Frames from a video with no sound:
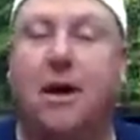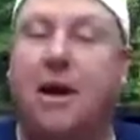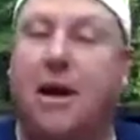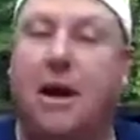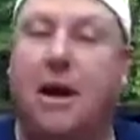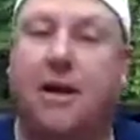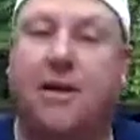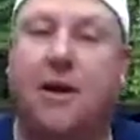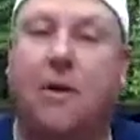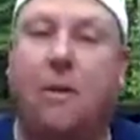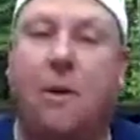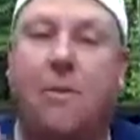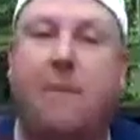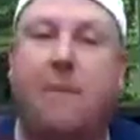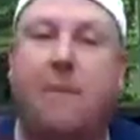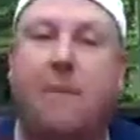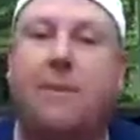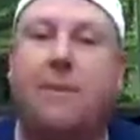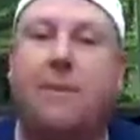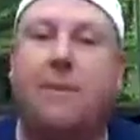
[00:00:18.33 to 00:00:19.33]
And I thought, what
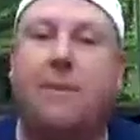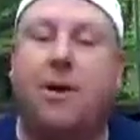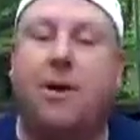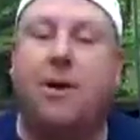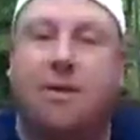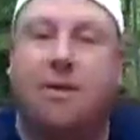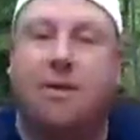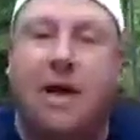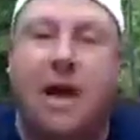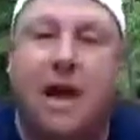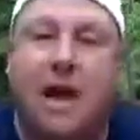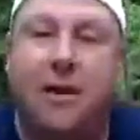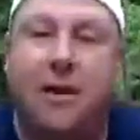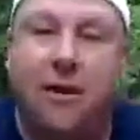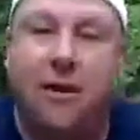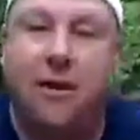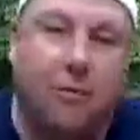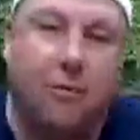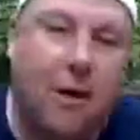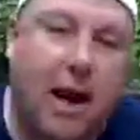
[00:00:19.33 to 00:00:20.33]
better time to do that
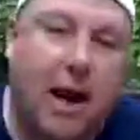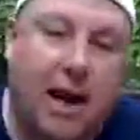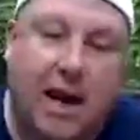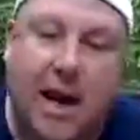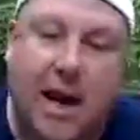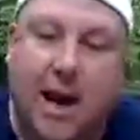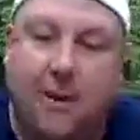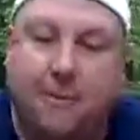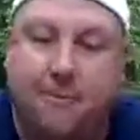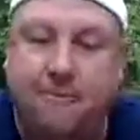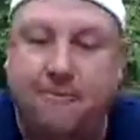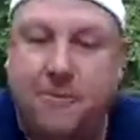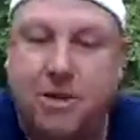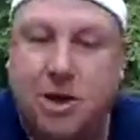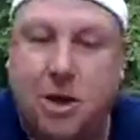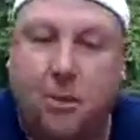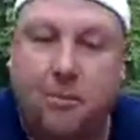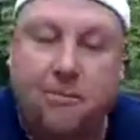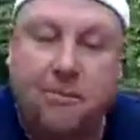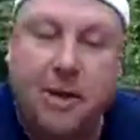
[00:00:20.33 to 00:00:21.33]
than right now?
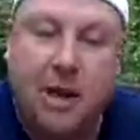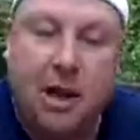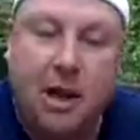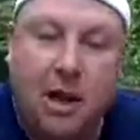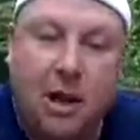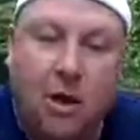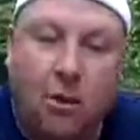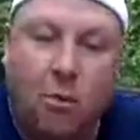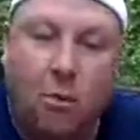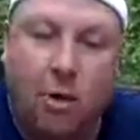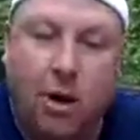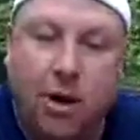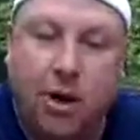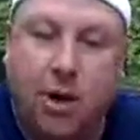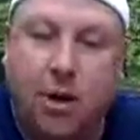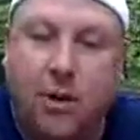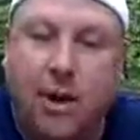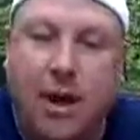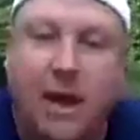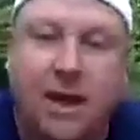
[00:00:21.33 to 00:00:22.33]
So wanted to
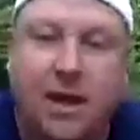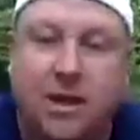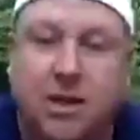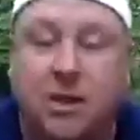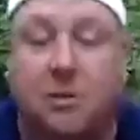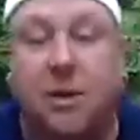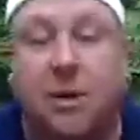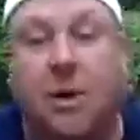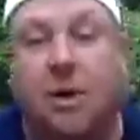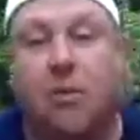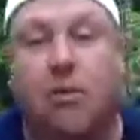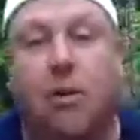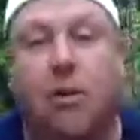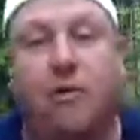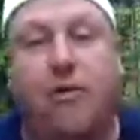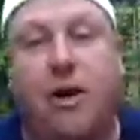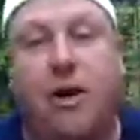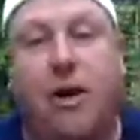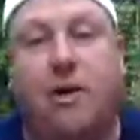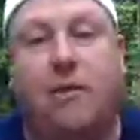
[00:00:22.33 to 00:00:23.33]
go ahead, and this is going to be an
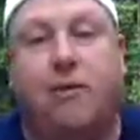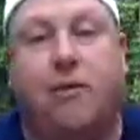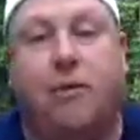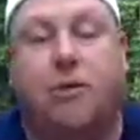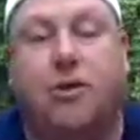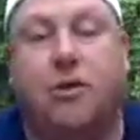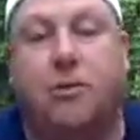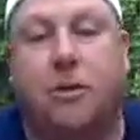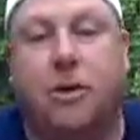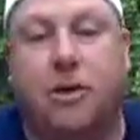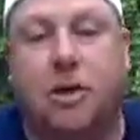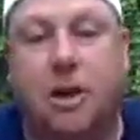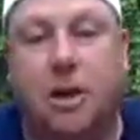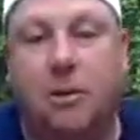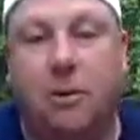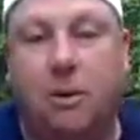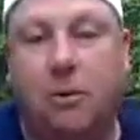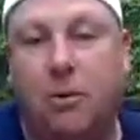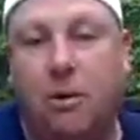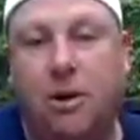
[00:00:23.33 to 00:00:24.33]
abbreviated version, but it's going to
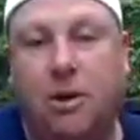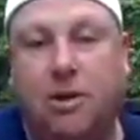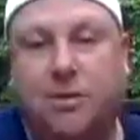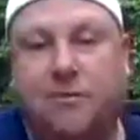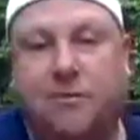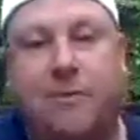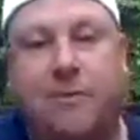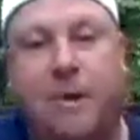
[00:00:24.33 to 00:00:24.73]
be one that's